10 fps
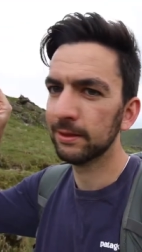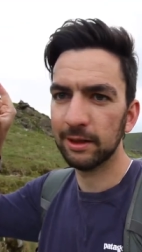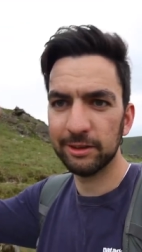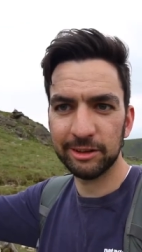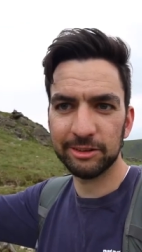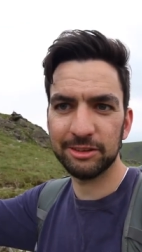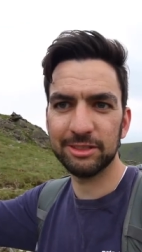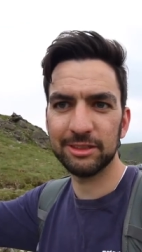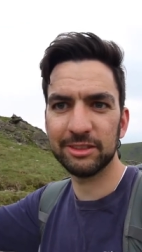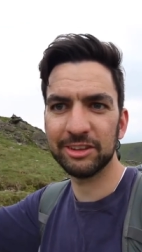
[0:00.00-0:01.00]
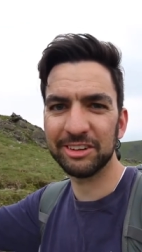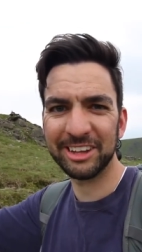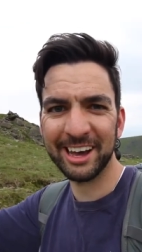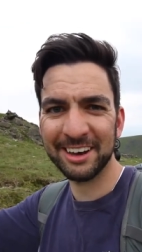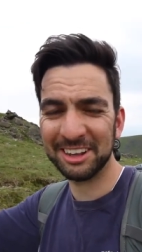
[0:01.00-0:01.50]
there's a
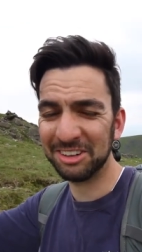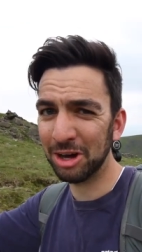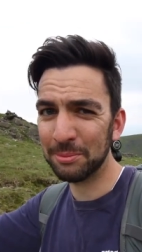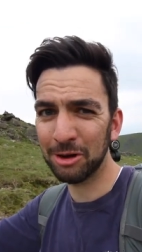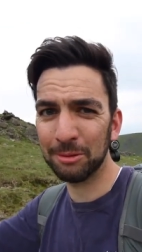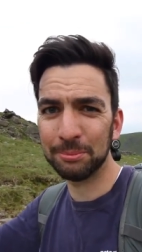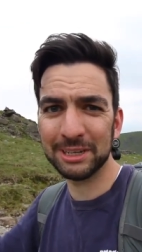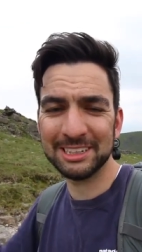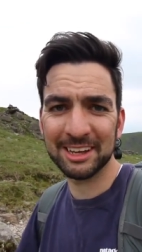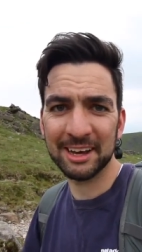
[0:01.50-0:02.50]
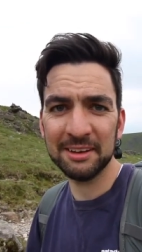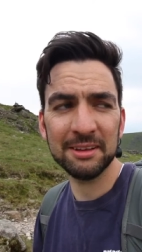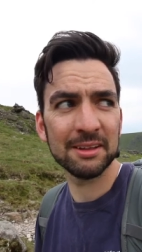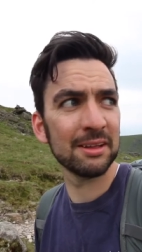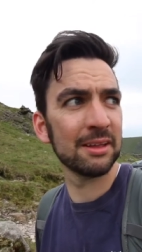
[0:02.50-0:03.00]
tarn at the top called Blee Tarn.
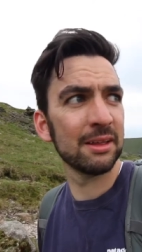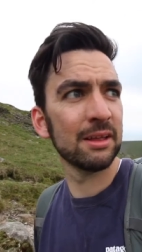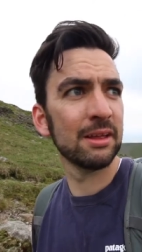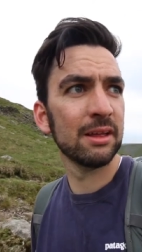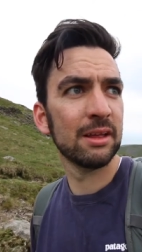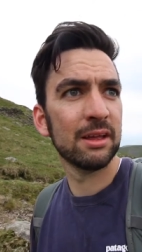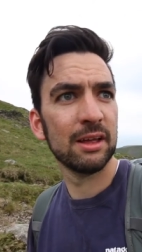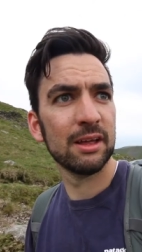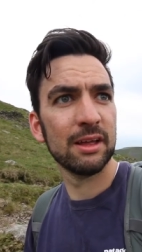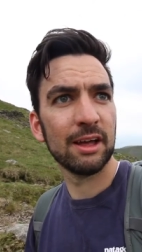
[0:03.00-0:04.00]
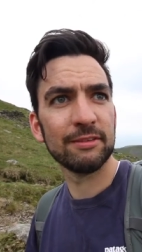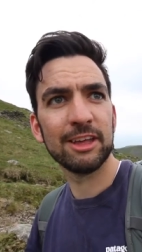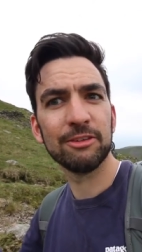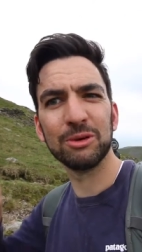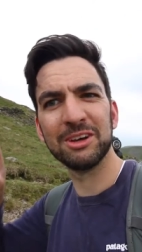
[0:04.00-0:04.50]
I
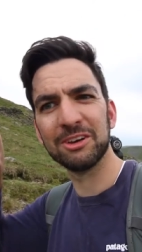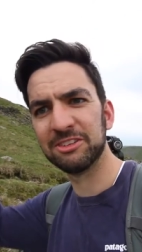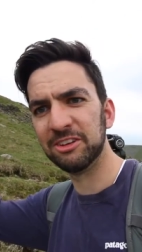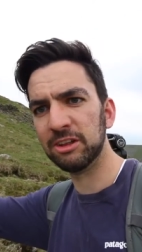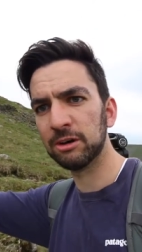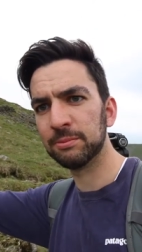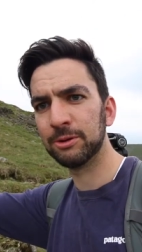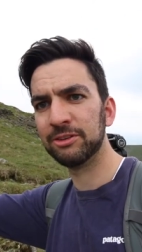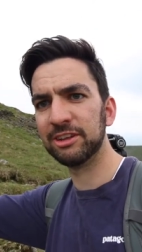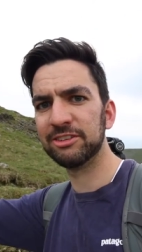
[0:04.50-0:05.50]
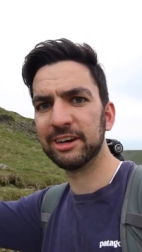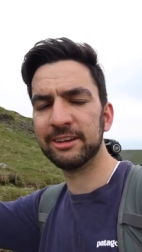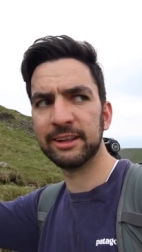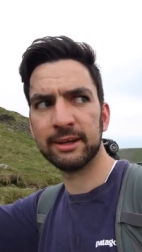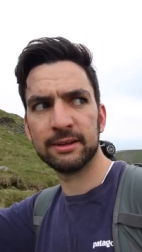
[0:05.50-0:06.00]
think if we go to the opposite side
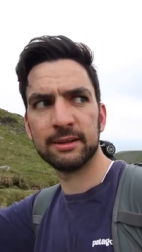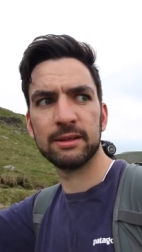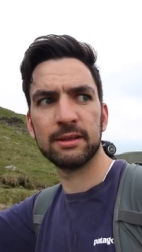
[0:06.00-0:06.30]
of that,